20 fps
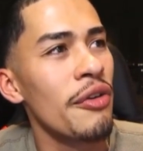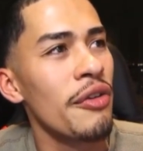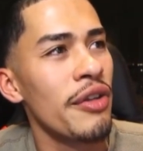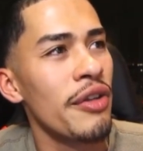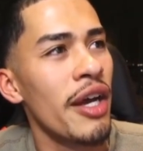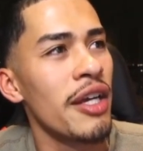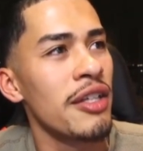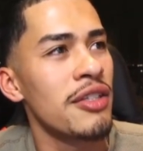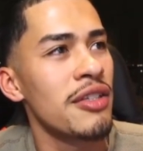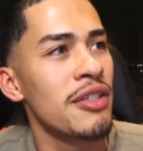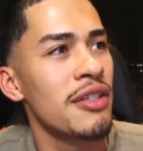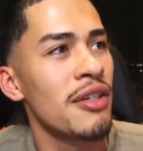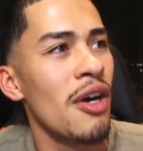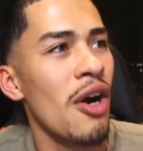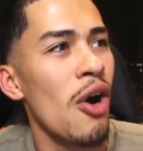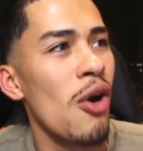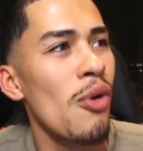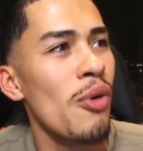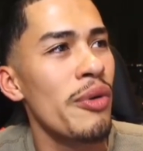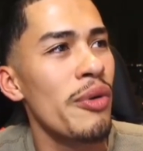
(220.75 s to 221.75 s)
nuts,
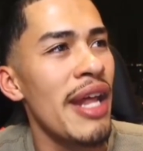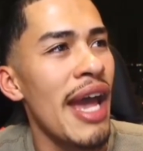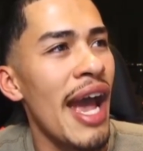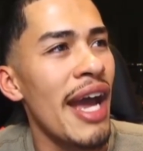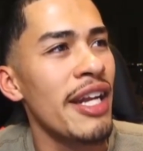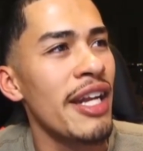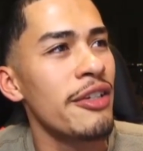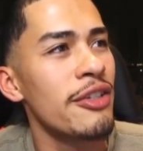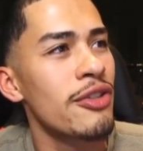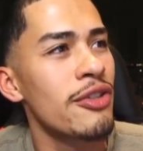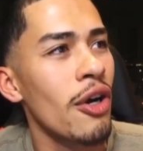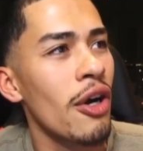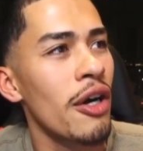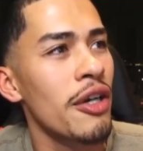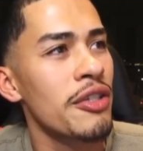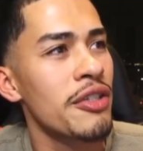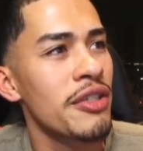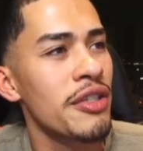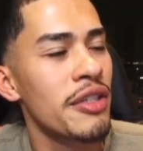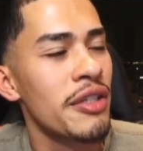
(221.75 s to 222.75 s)
Oh Daddy
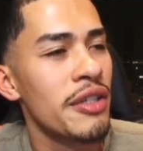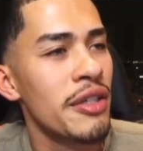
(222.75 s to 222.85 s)
Sauce?